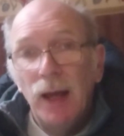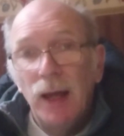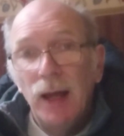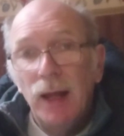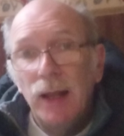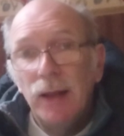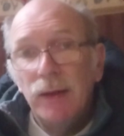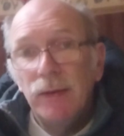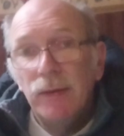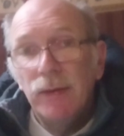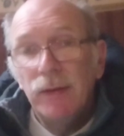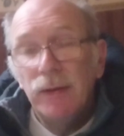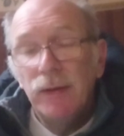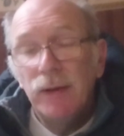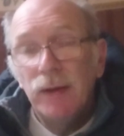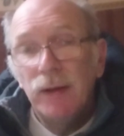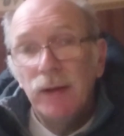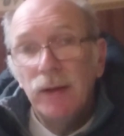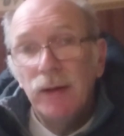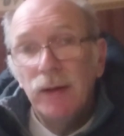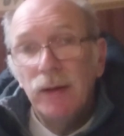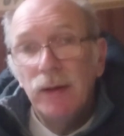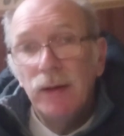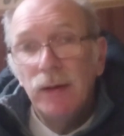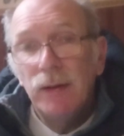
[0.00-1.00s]
And
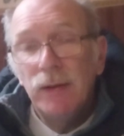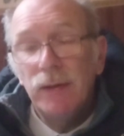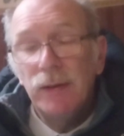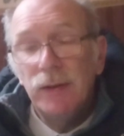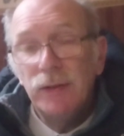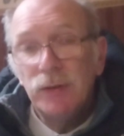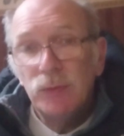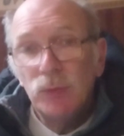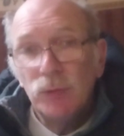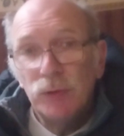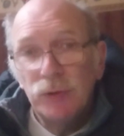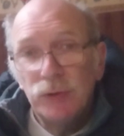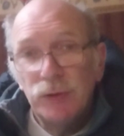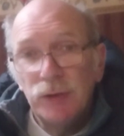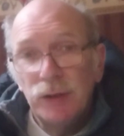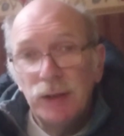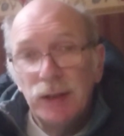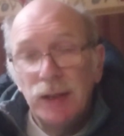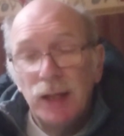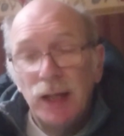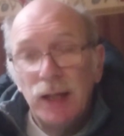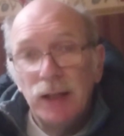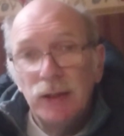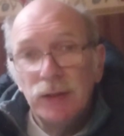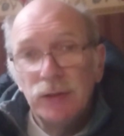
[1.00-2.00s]
this wasn't
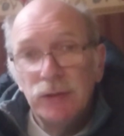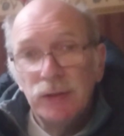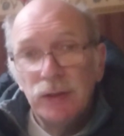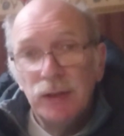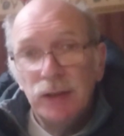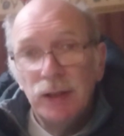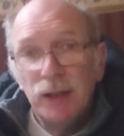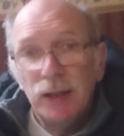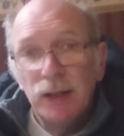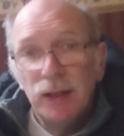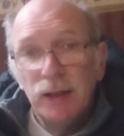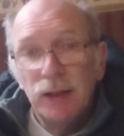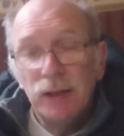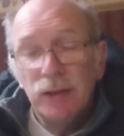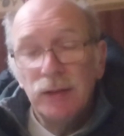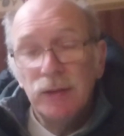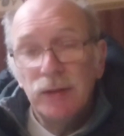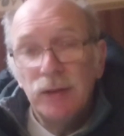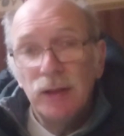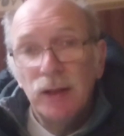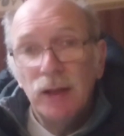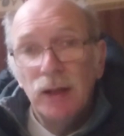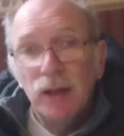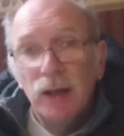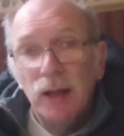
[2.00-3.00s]
the case in
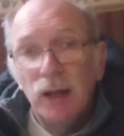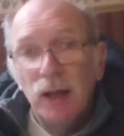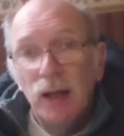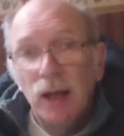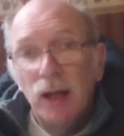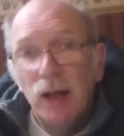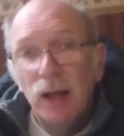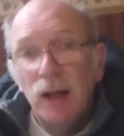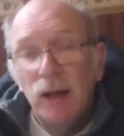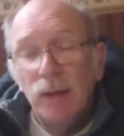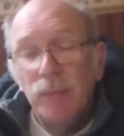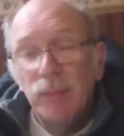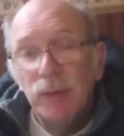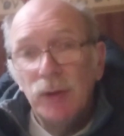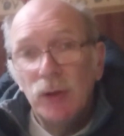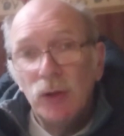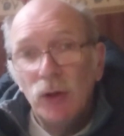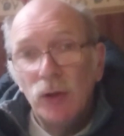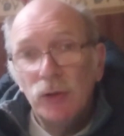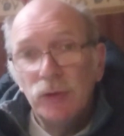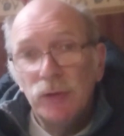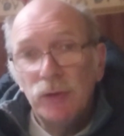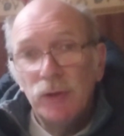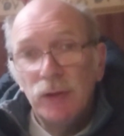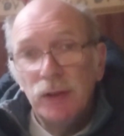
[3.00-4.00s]
England
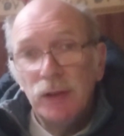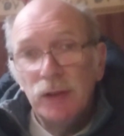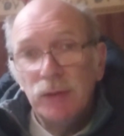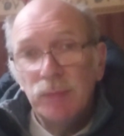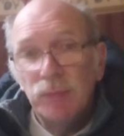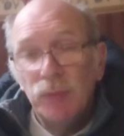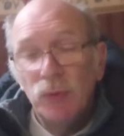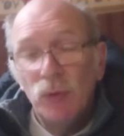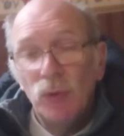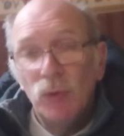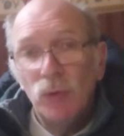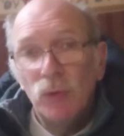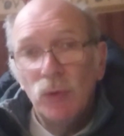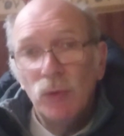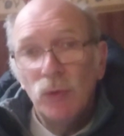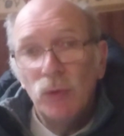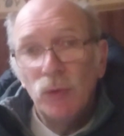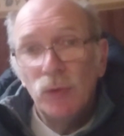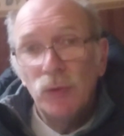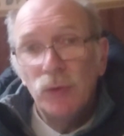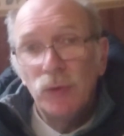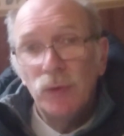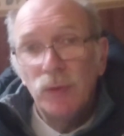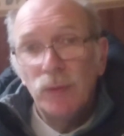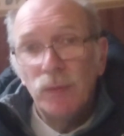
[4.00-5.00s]
because of these poor
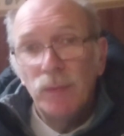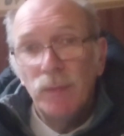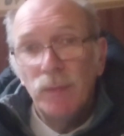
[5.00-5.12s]
laws.